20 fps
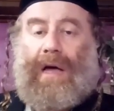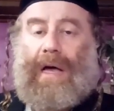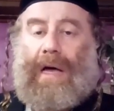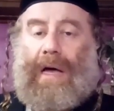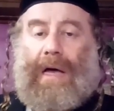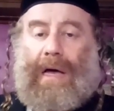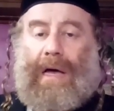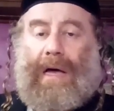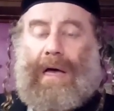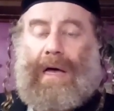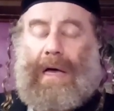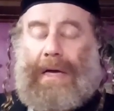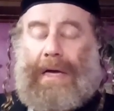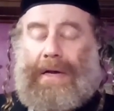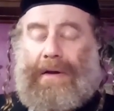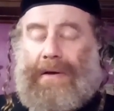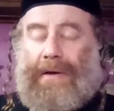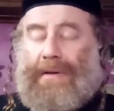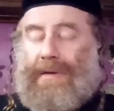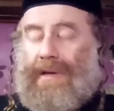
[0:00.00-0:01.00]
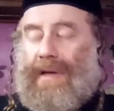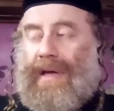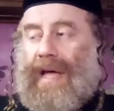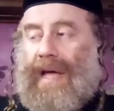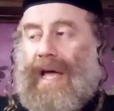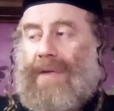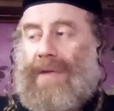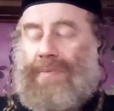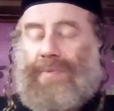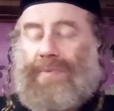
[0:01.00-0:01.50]
uh,
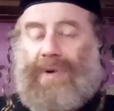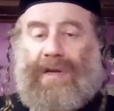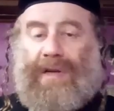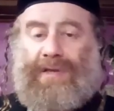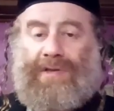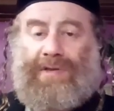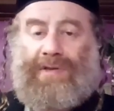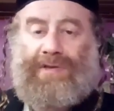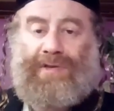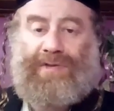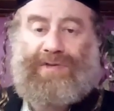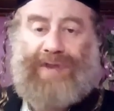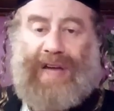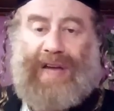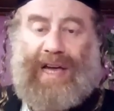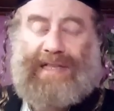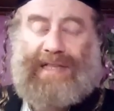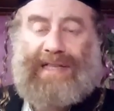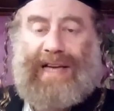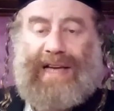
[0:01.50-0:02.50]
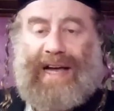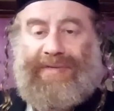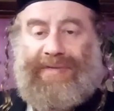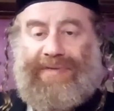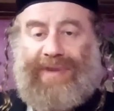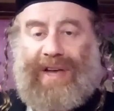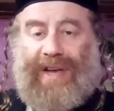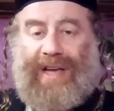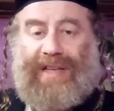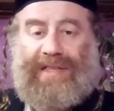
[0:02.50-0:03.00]
help uh, to, to dress,
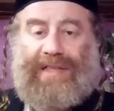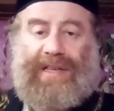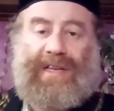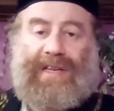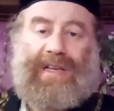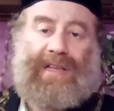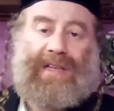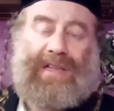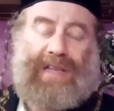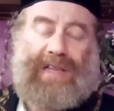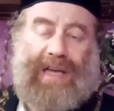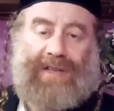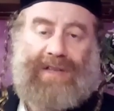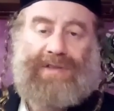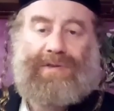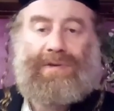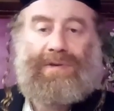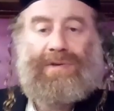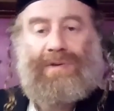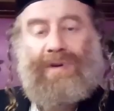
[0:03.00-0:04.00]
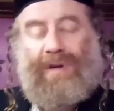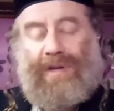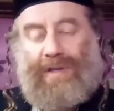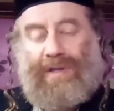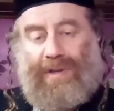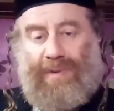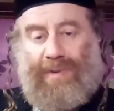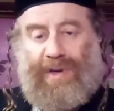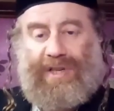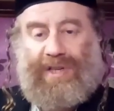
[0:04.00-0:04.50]
undress, like to,
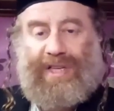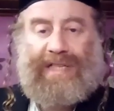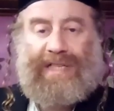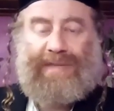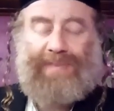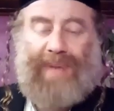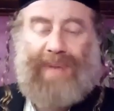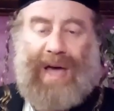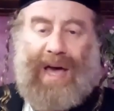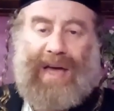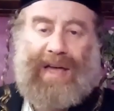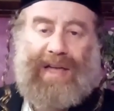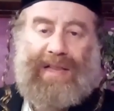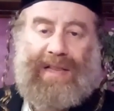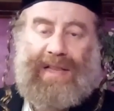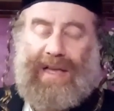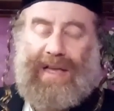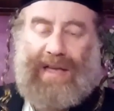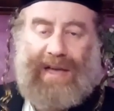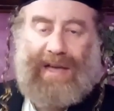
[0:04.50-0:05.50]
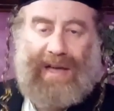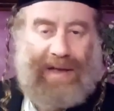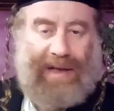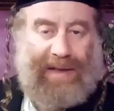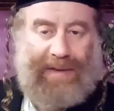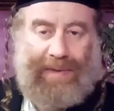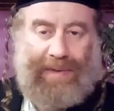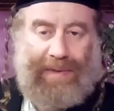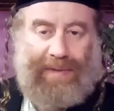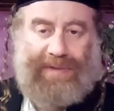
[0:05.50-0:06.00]
to wash his back, and like
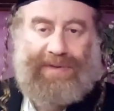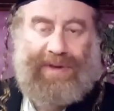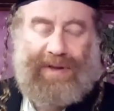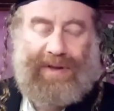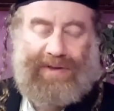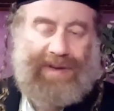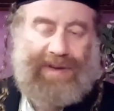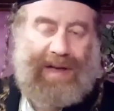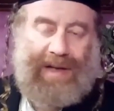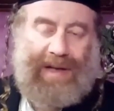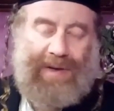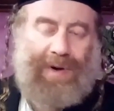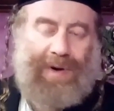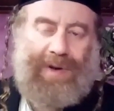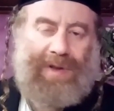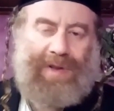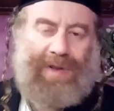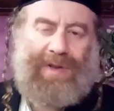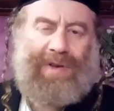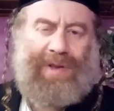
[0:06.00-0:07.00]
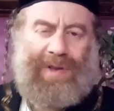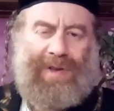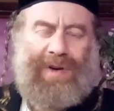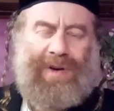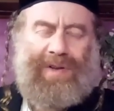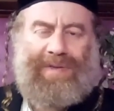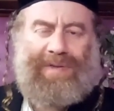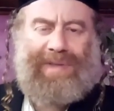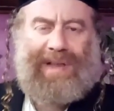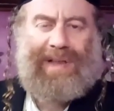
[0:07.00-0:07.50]
uh, try all, all,
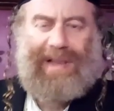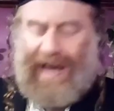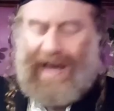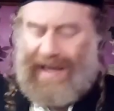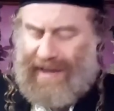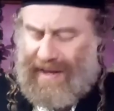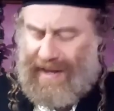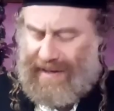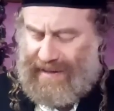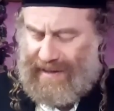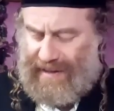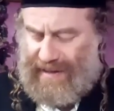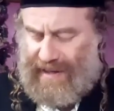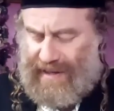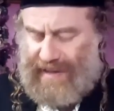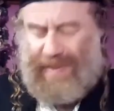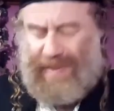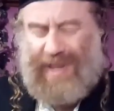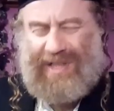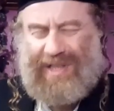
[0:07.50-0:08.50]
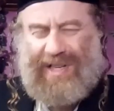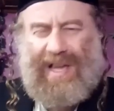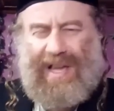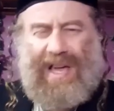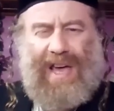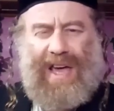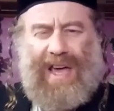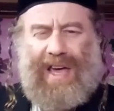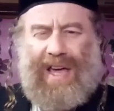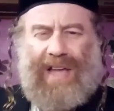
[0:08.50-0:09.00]
all of the others, especially
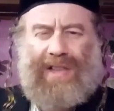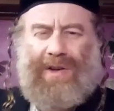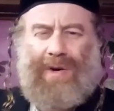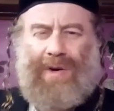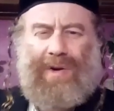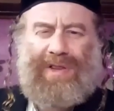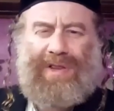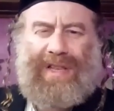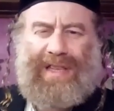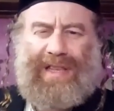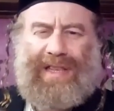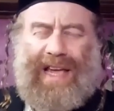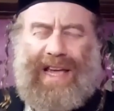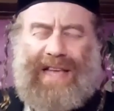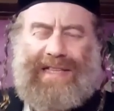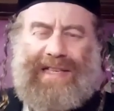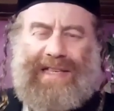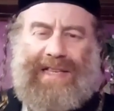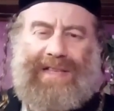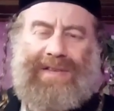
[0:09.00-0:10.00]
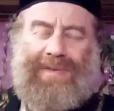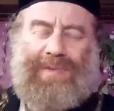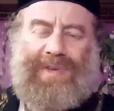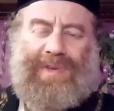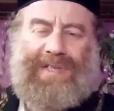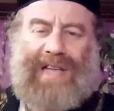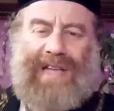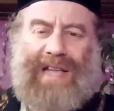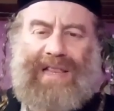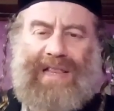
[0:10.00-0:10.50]
in olden days. It
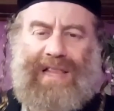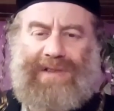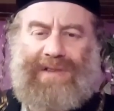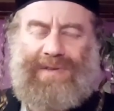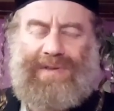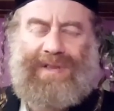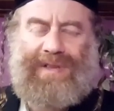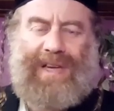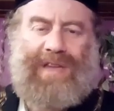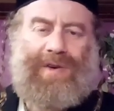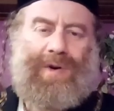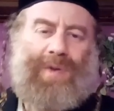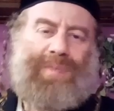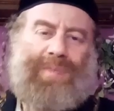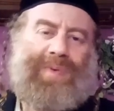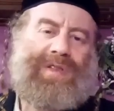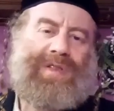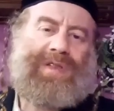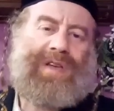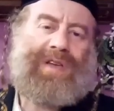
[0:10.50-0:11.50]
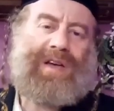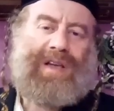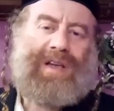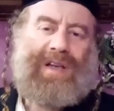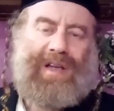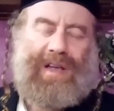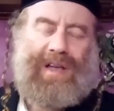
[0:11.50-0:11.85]
was not like today you open the,